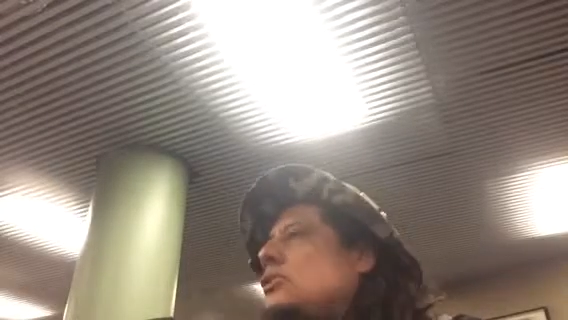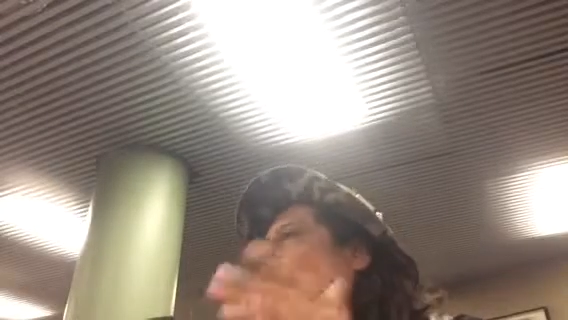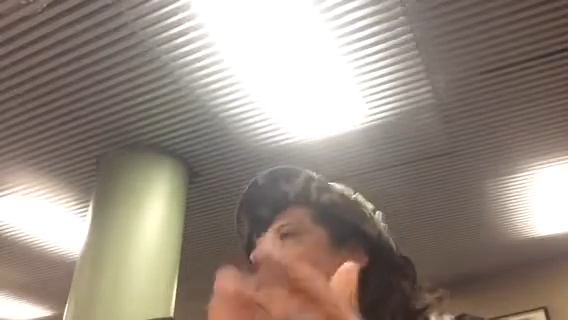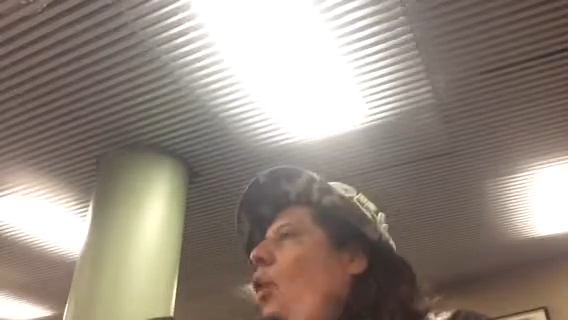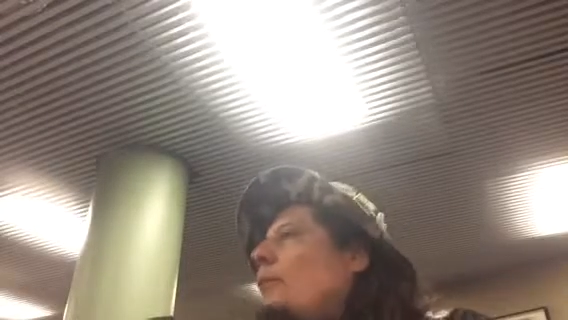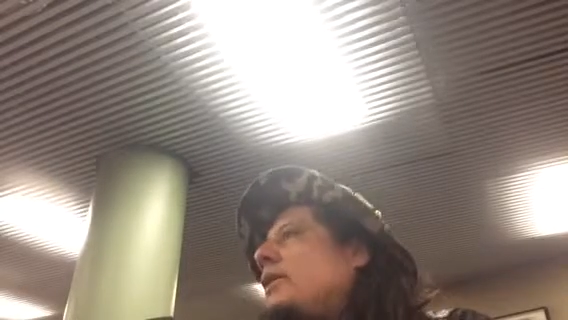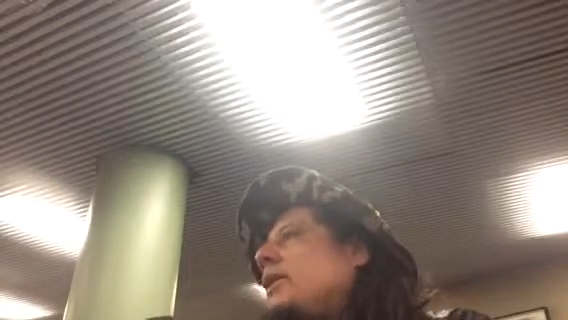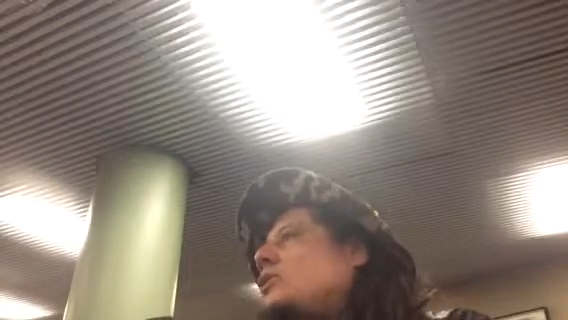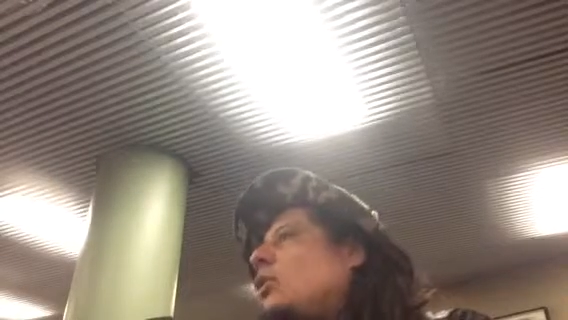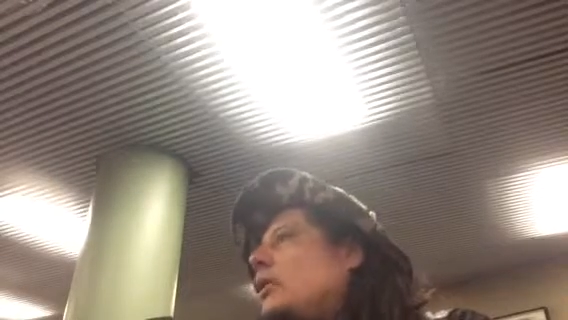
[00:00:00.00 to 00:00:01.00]
don't open
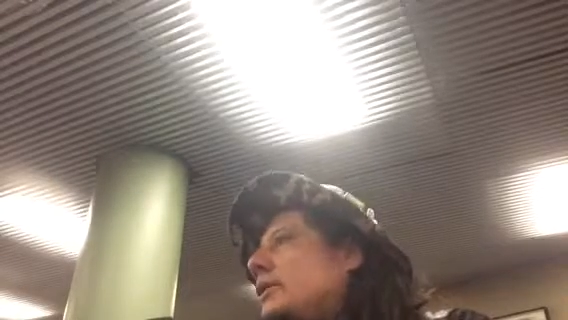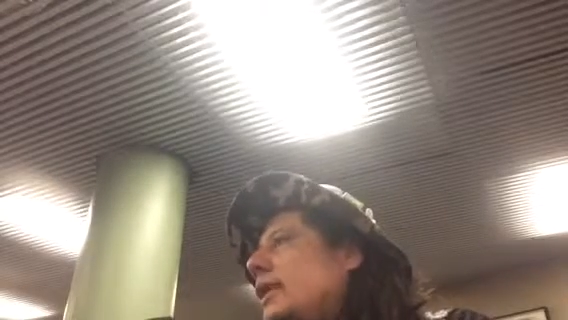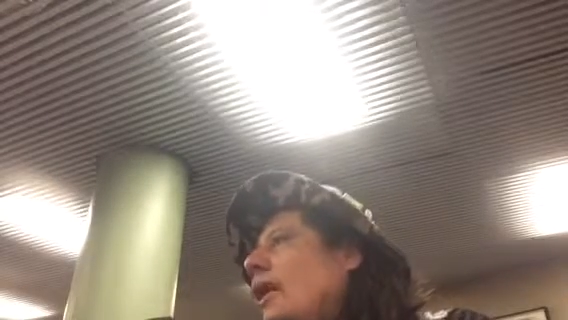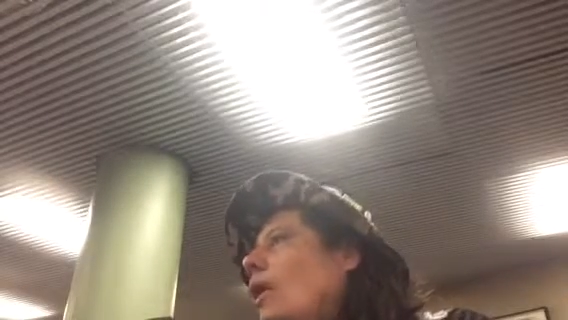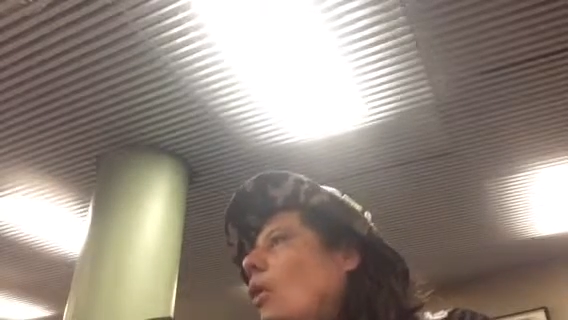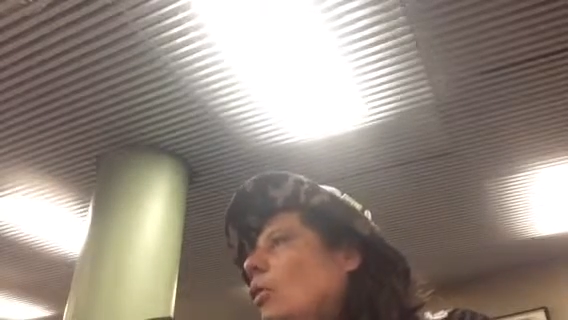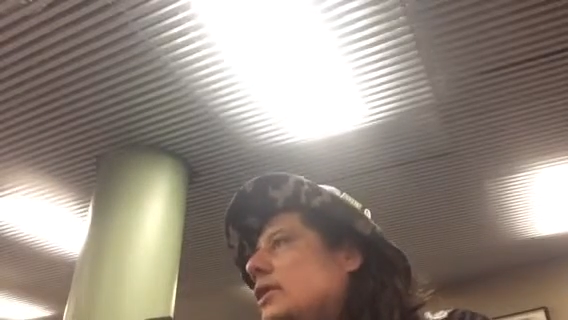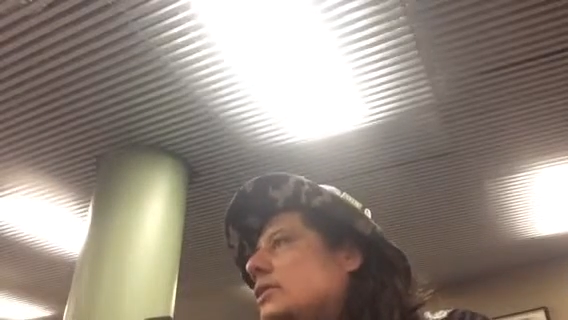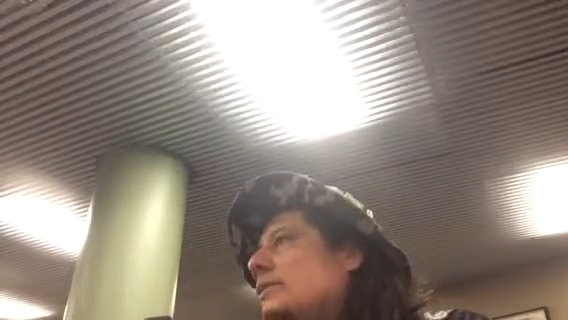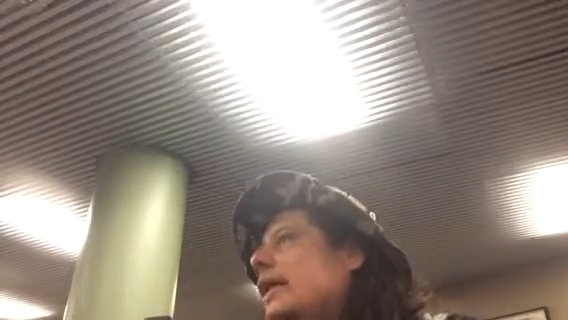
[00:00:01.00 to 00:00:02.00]
the door in the
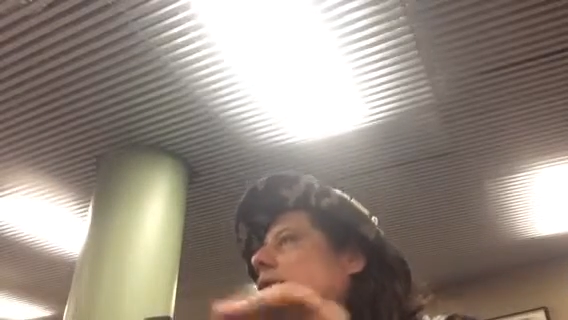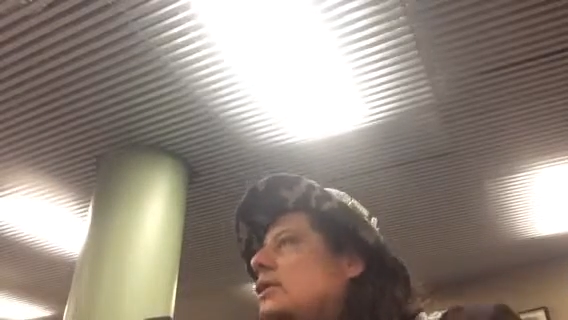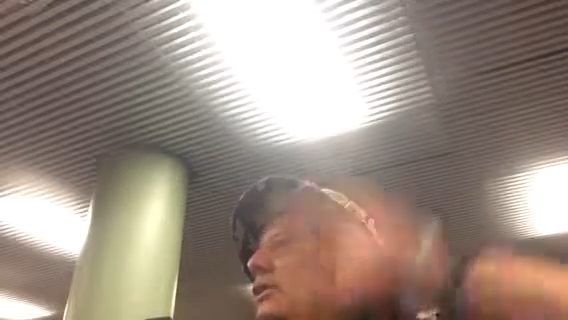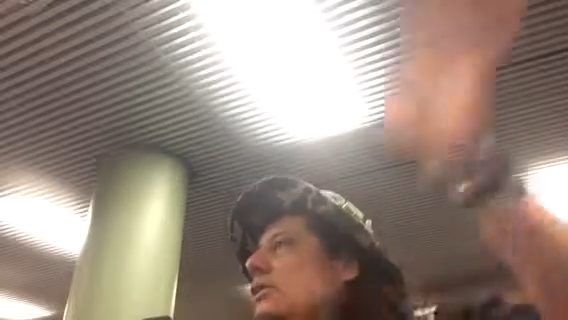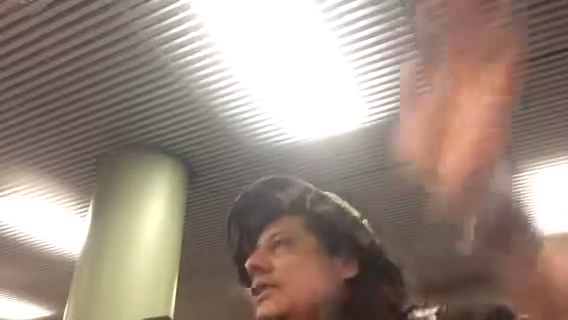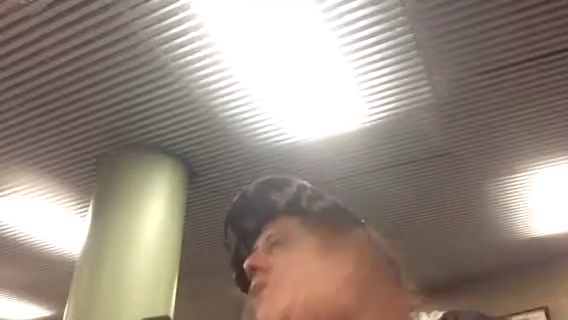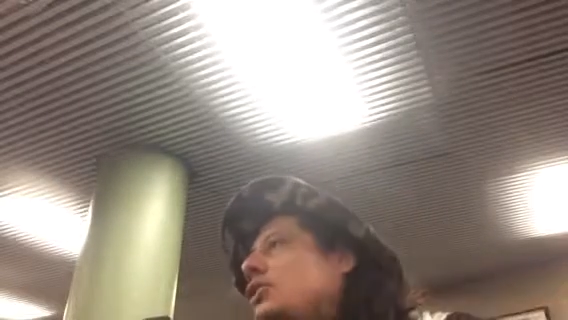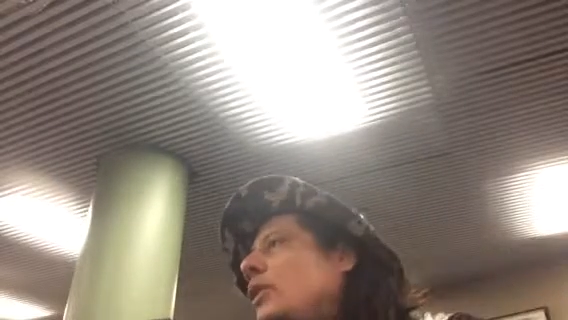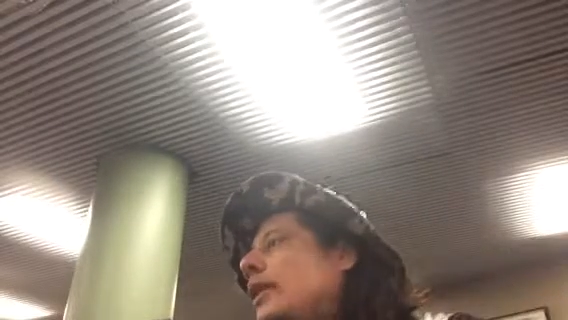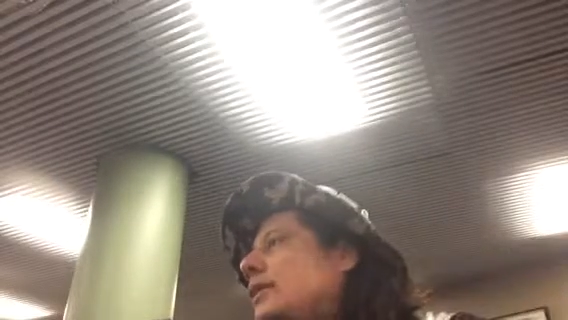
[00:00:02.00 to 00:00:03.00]
hallways, because, you know, that
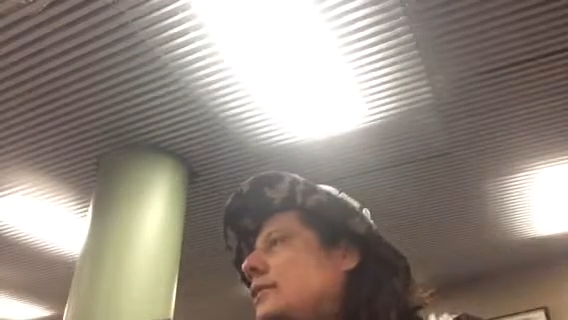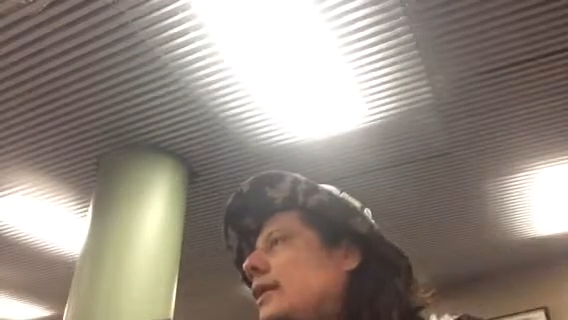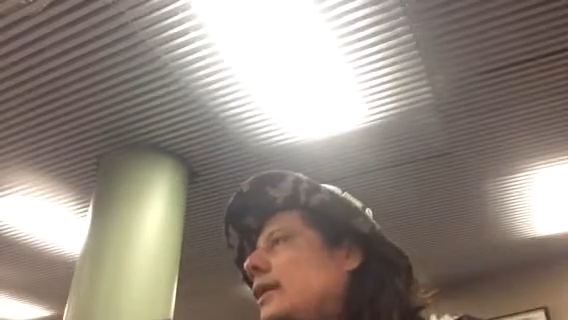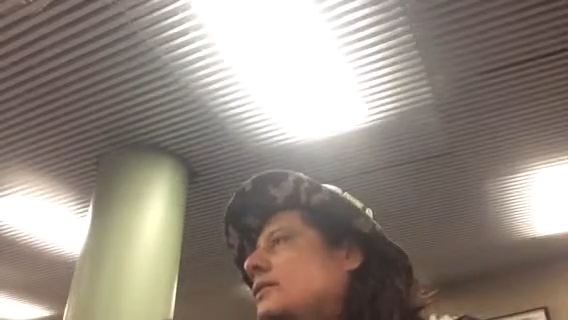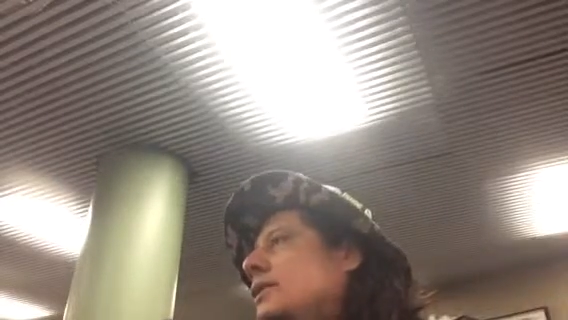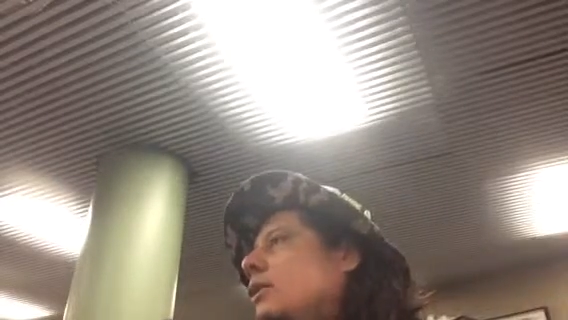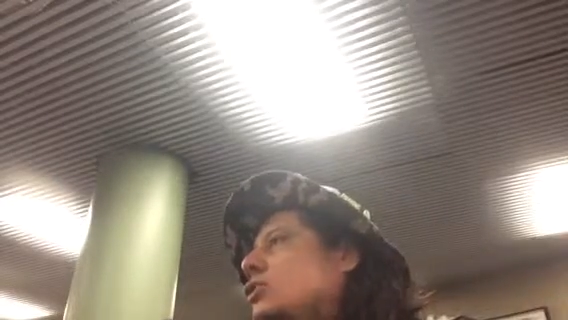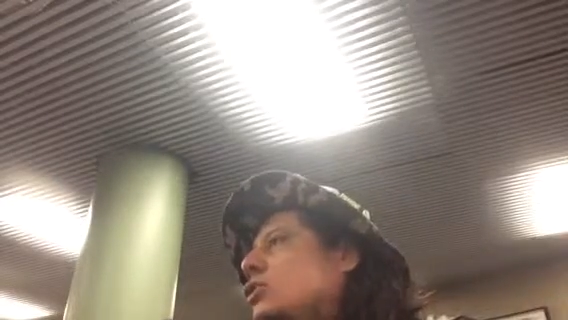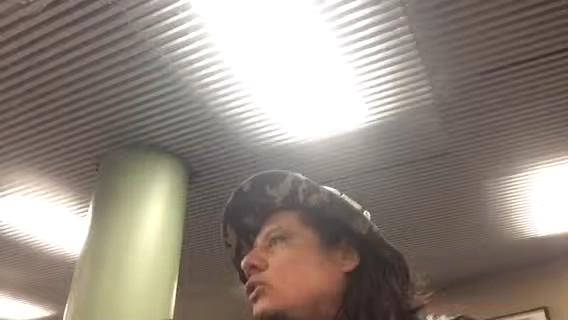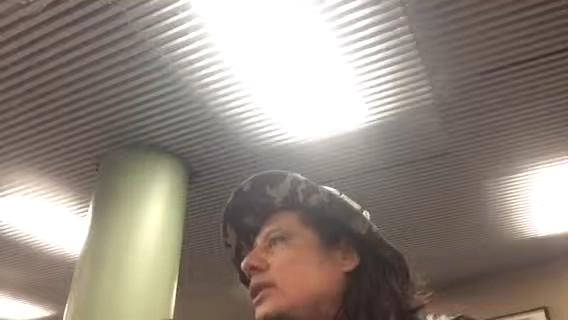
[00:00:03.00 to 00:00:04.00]
triggers the
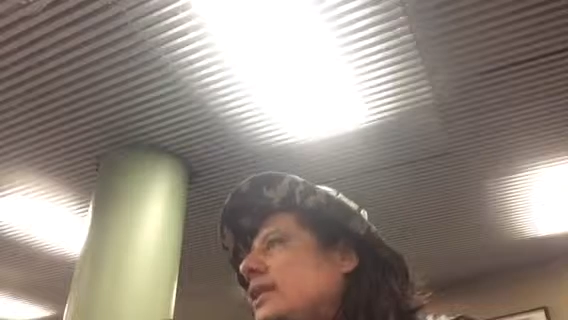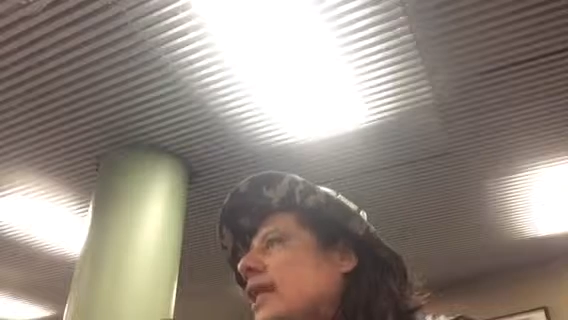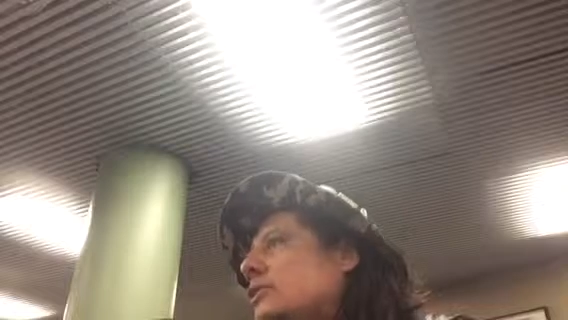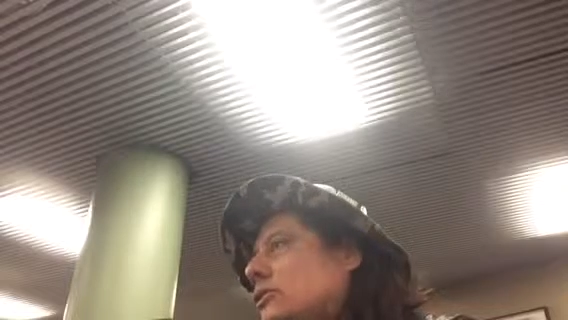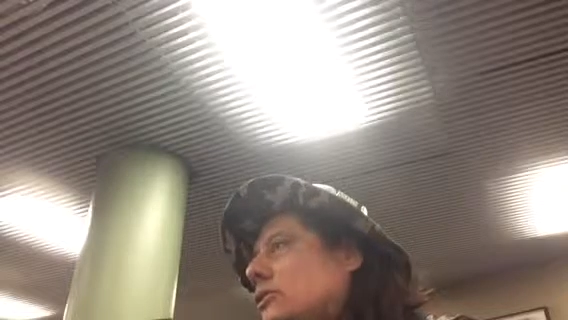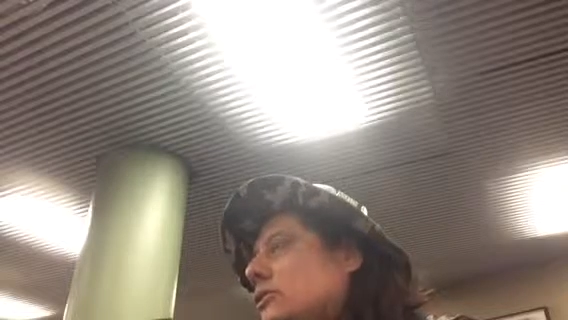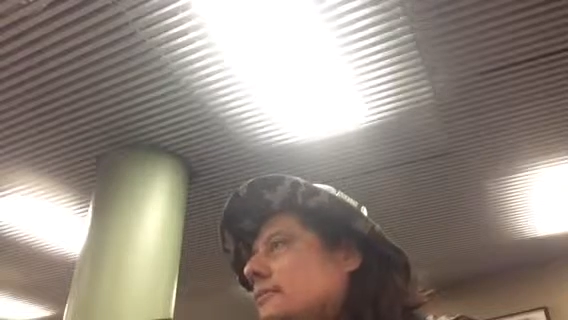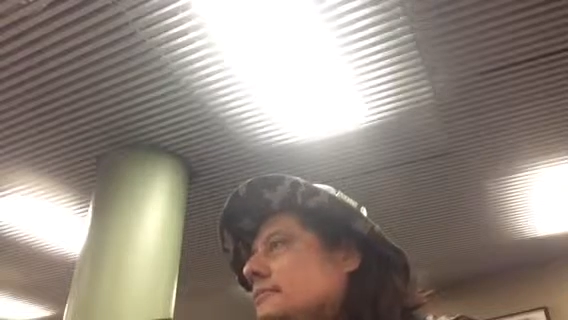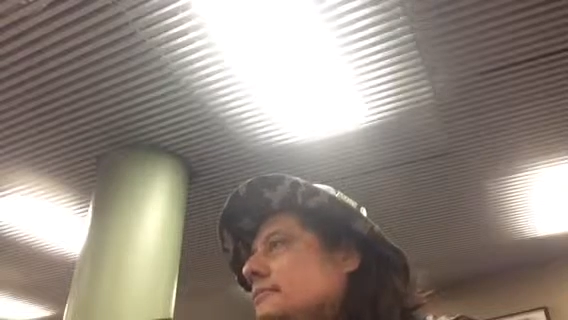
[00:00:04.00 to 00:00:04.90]
CO2 detectors.